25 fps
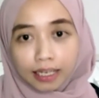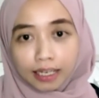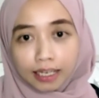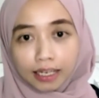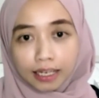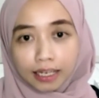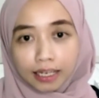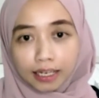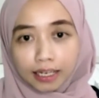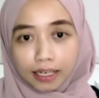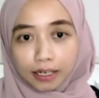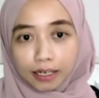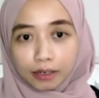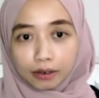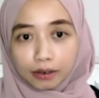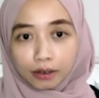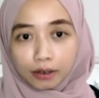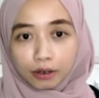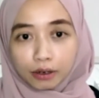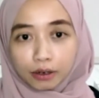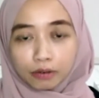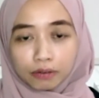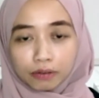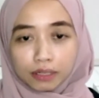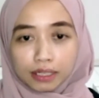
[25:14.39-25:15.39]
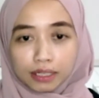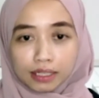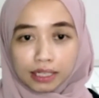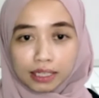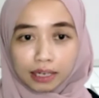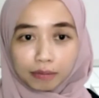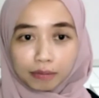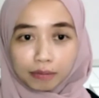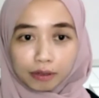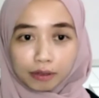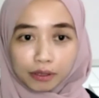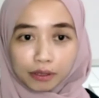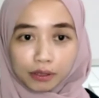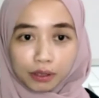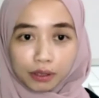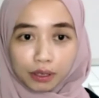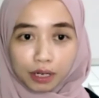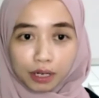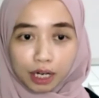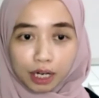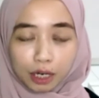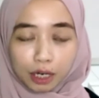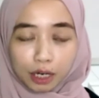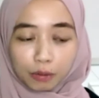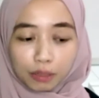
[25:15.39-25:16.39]
And over the time also,
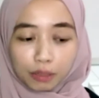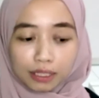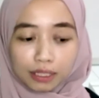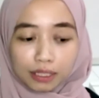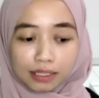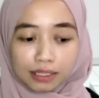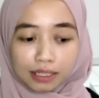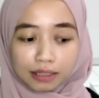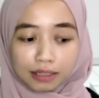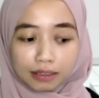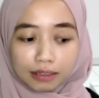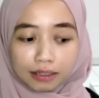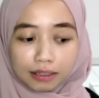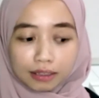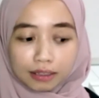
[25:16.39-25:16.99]
I will start